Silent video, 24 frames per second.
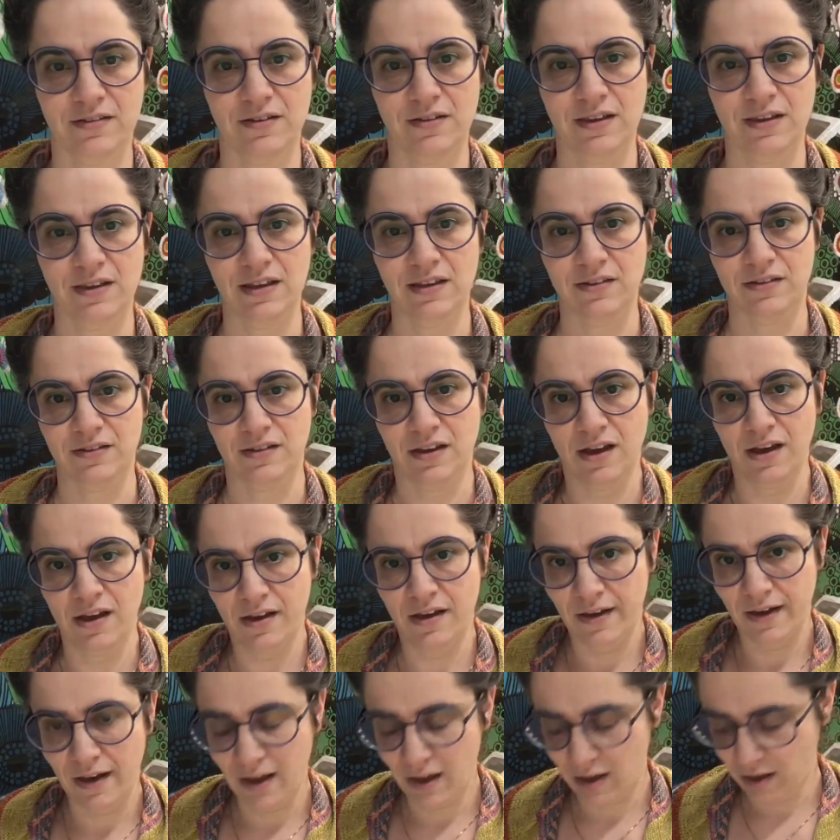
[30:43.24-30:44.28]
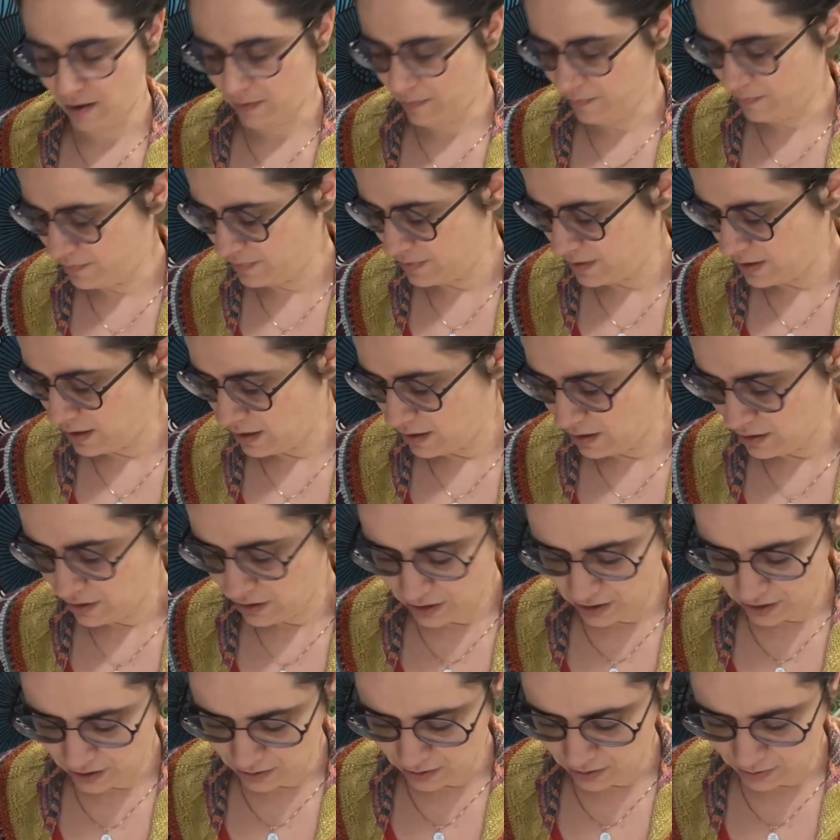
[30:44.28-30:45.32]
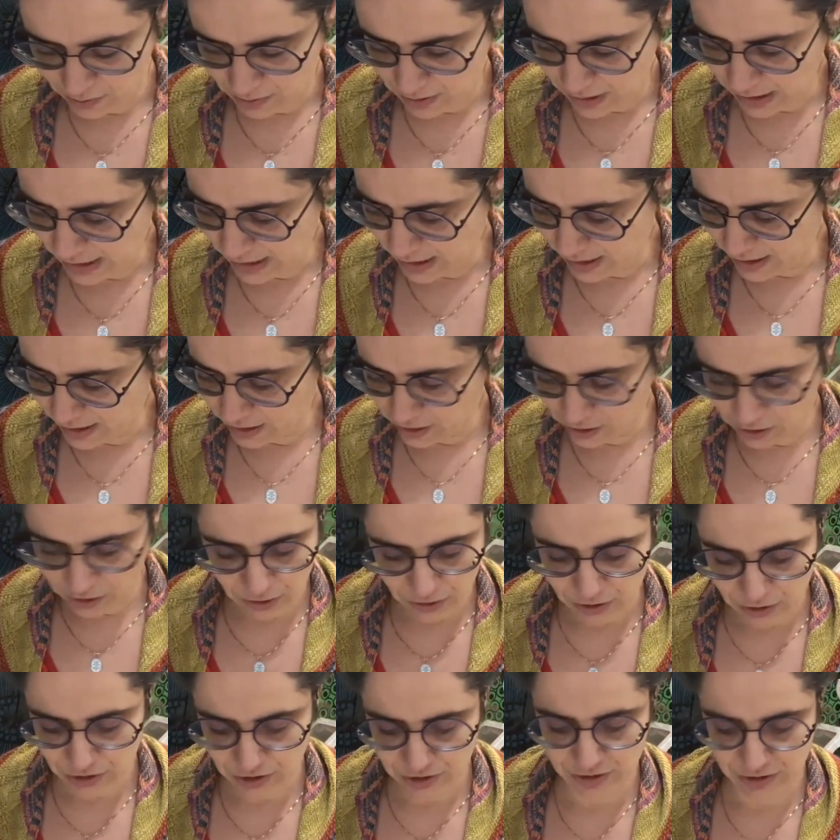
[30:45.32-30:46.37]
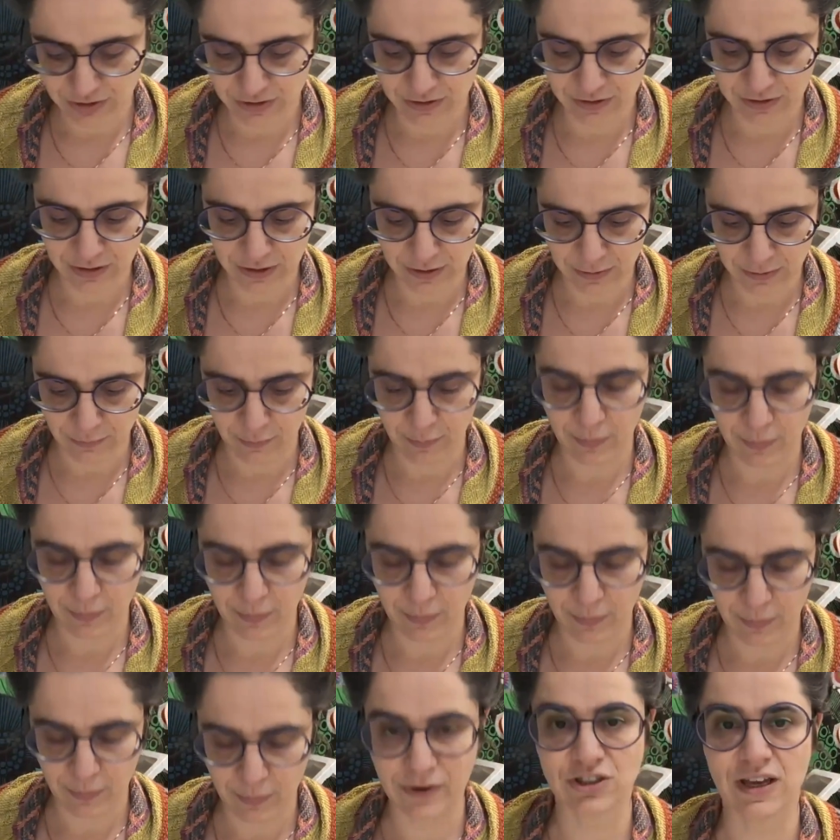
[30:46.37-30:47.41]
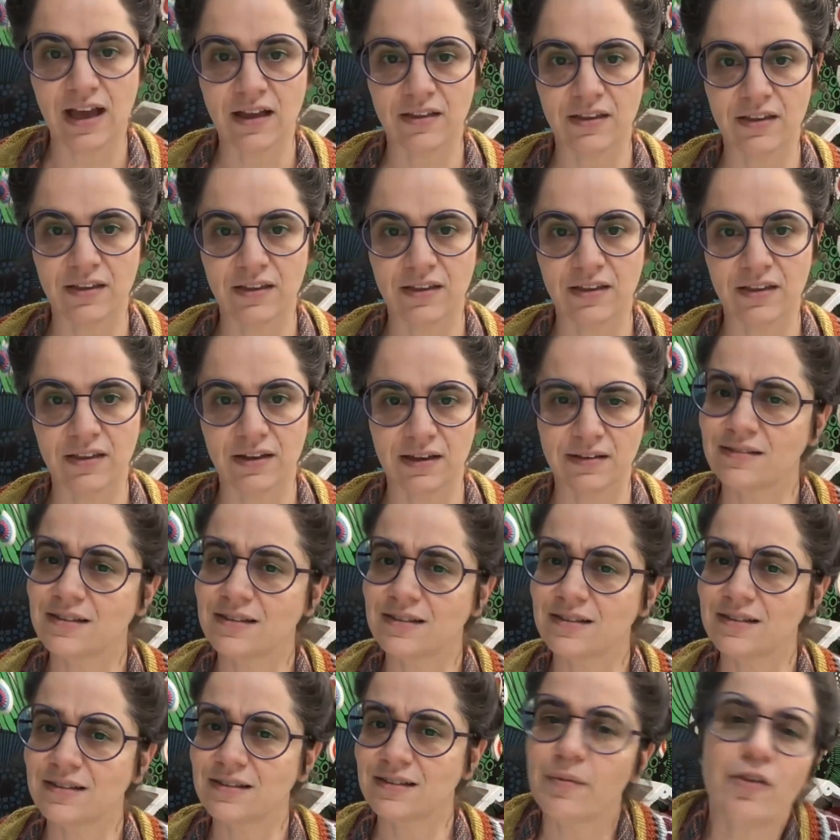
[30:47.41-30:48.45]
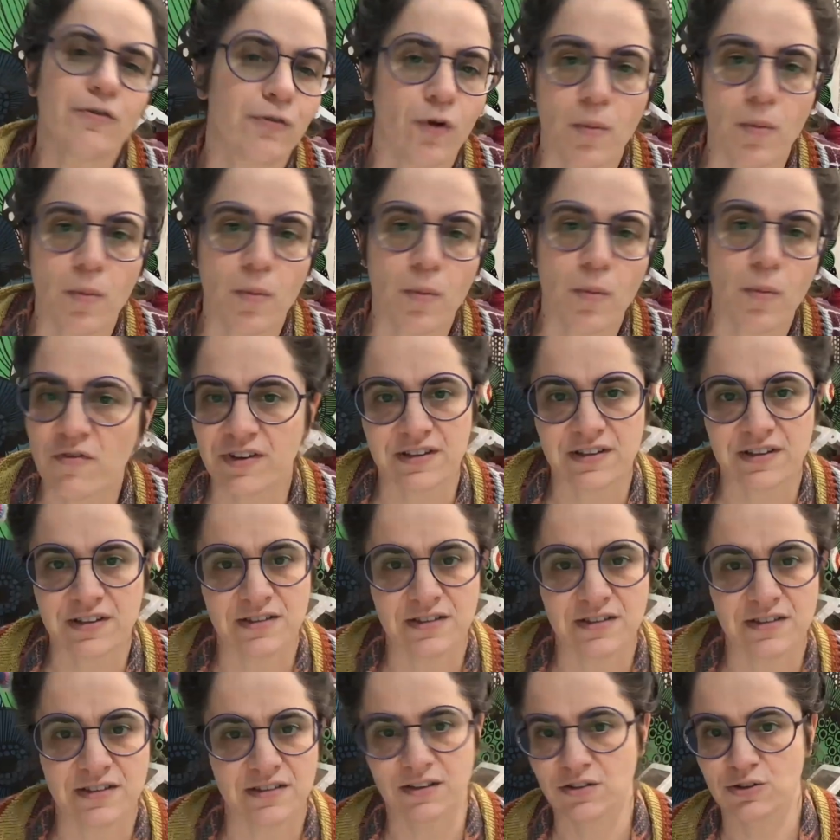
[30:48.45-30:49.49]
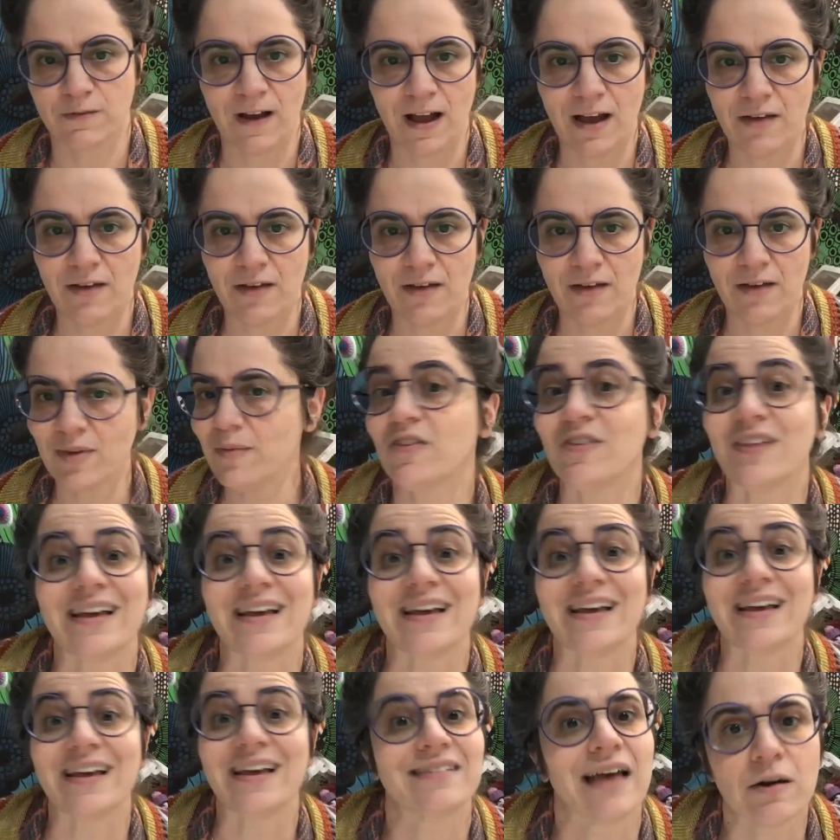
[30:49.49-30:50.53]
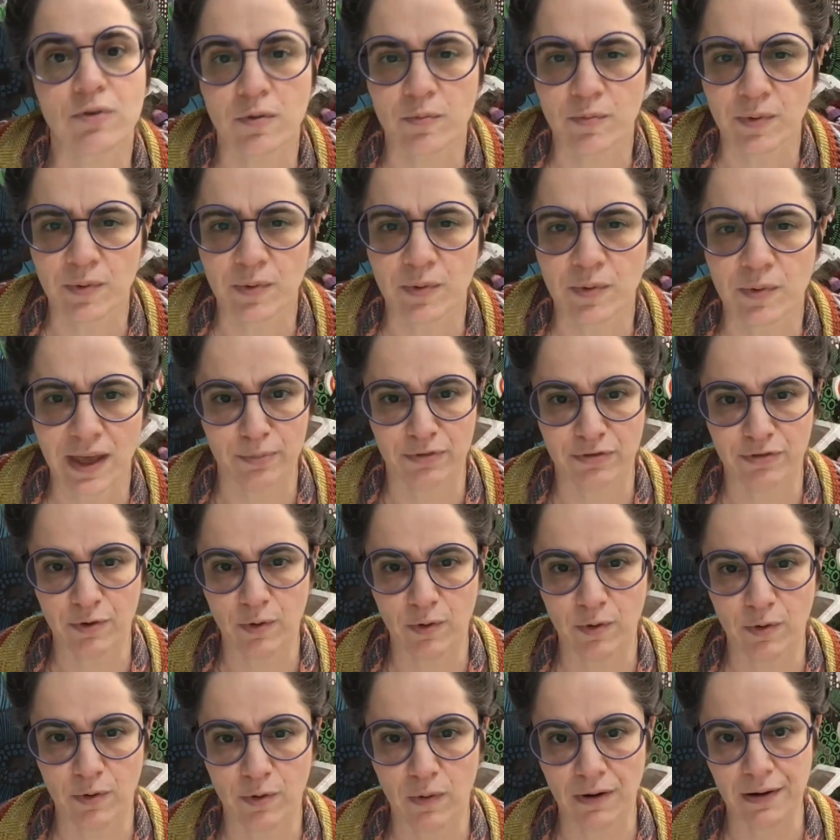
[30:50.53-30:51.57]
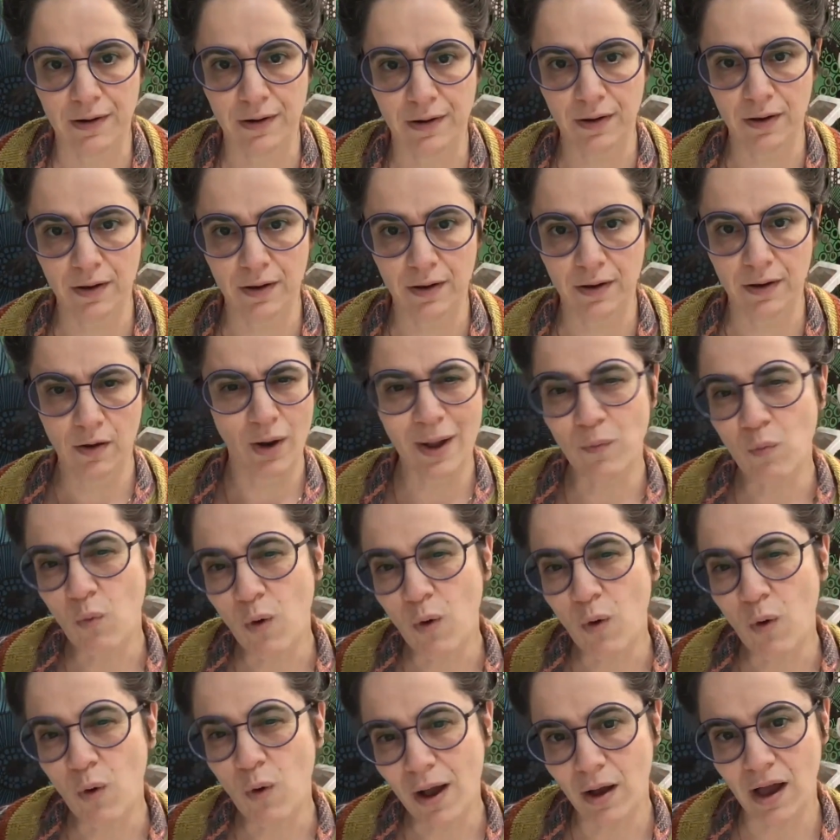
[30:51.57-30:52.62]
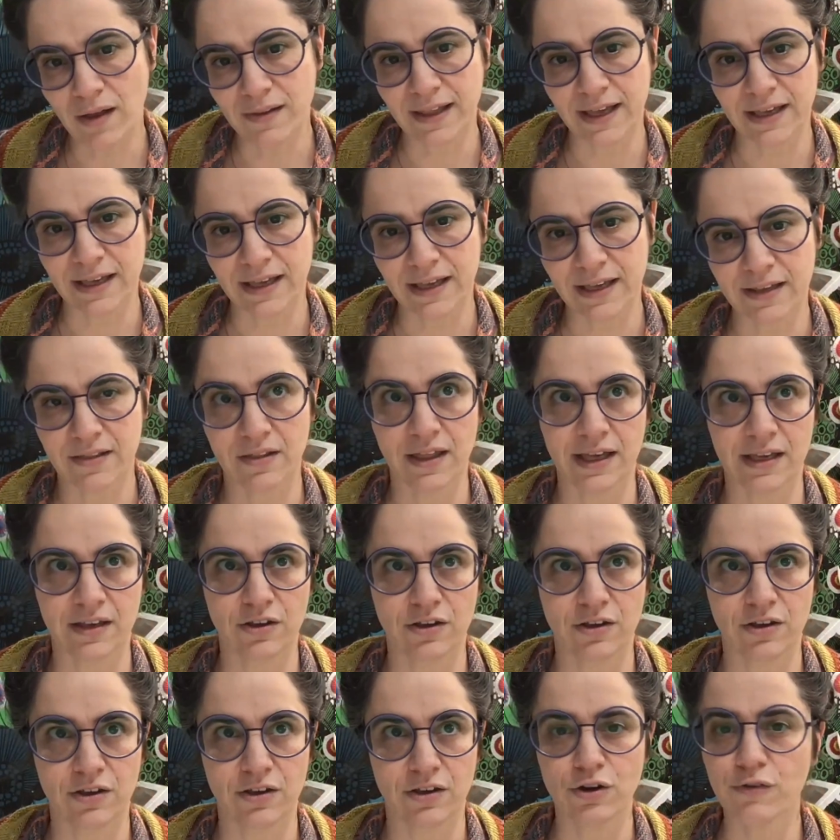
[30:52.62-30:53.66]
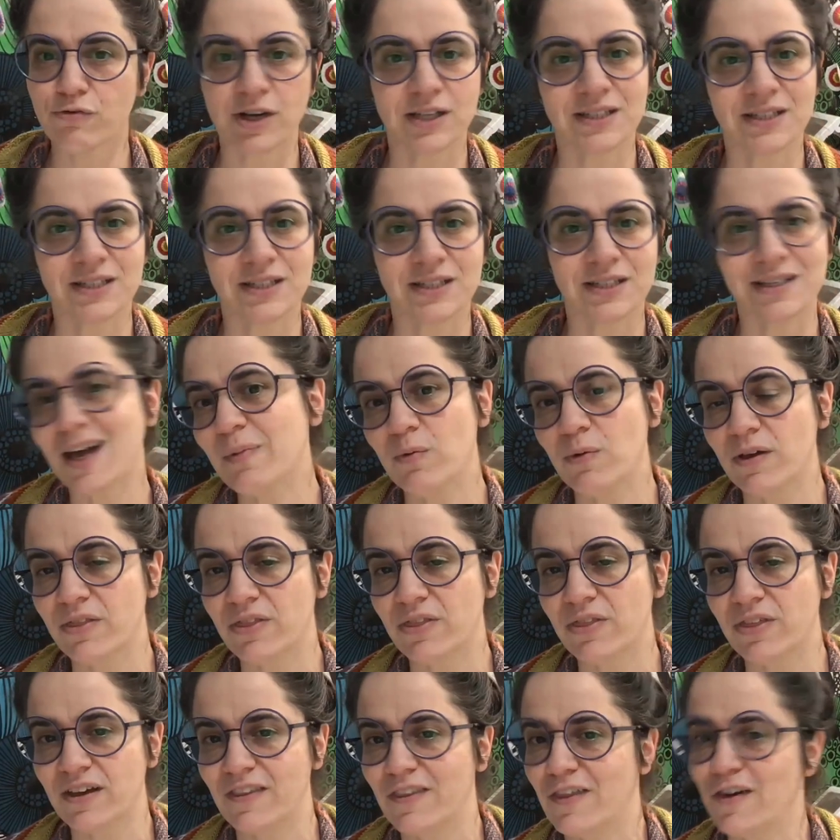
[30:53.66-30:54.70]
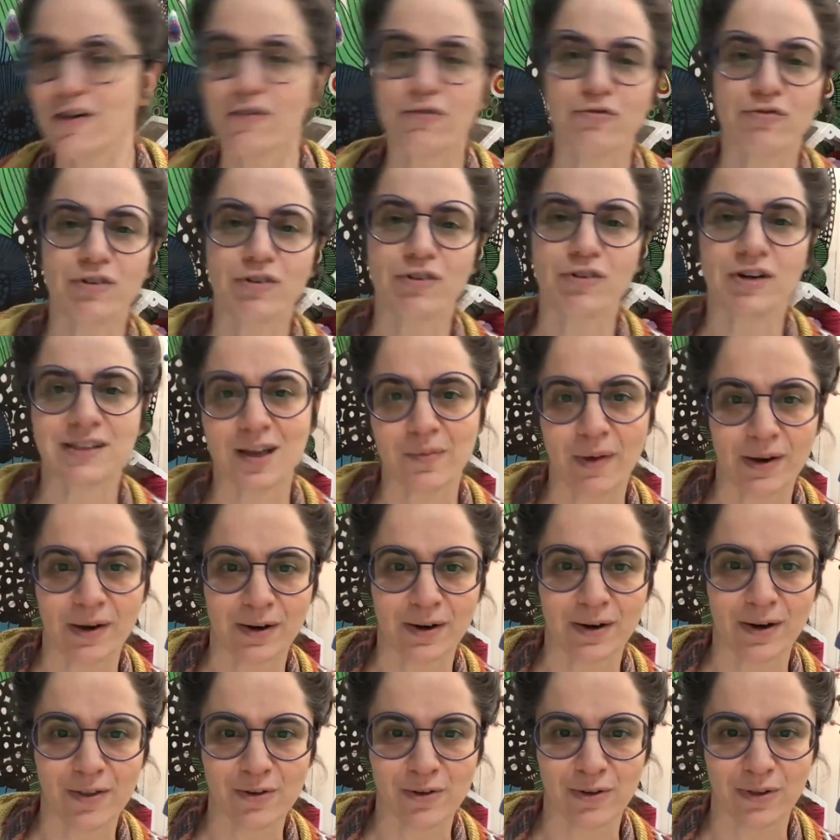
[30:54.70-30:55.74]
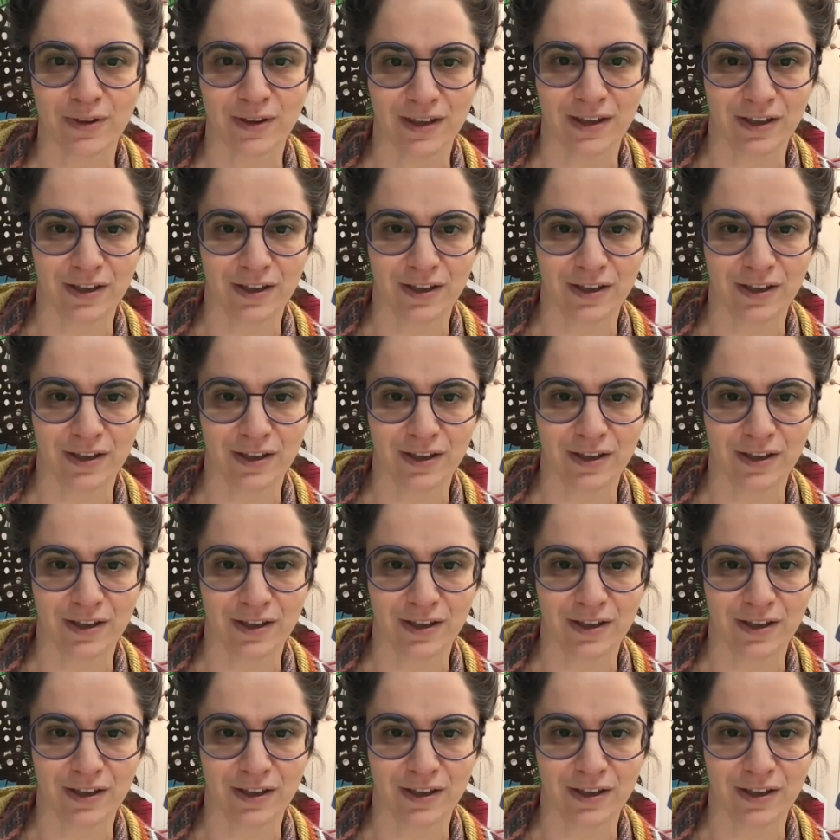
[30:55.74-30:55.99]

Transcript: to these incursions of partiality, and like some other form of it is going to survive, maybe not the exact one we had before. Like you're freaked out about one thing, they're freaked out about another